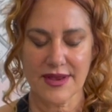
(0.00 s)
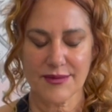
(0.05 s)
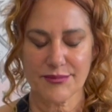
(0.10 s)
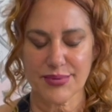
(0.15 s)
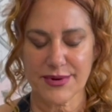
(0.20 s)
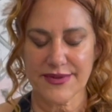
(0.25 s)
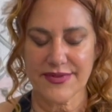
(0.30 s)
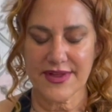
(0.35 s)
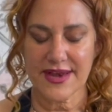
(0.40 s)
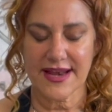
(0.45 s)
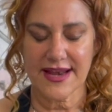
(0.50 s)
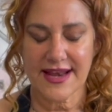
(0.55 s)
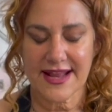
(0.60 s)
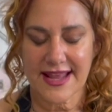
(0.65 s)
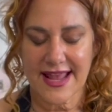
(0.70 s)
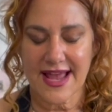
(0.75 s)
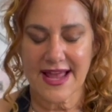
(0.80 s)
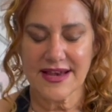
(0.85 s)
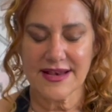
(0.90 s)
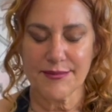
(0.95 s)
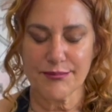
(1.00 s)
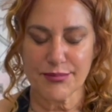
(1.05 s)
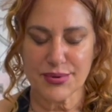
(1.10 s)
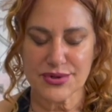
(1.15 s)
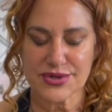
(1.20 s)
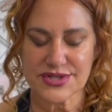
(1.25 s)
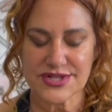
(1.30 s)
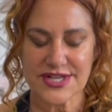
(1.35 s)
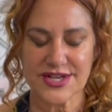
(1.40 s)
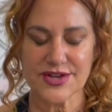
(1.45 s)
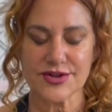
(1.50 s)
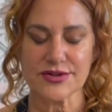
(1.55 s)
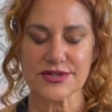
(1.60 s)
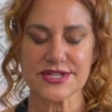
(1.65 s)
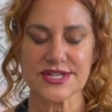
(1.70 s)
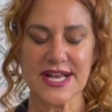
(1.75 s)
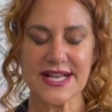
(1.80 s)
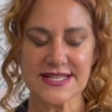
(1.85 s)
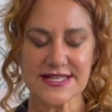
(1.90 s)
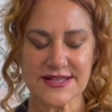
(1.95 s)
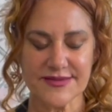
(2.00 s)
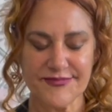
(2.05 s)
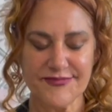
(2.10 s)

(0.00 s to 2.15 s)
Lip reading: Breathe it in again and push into your chest.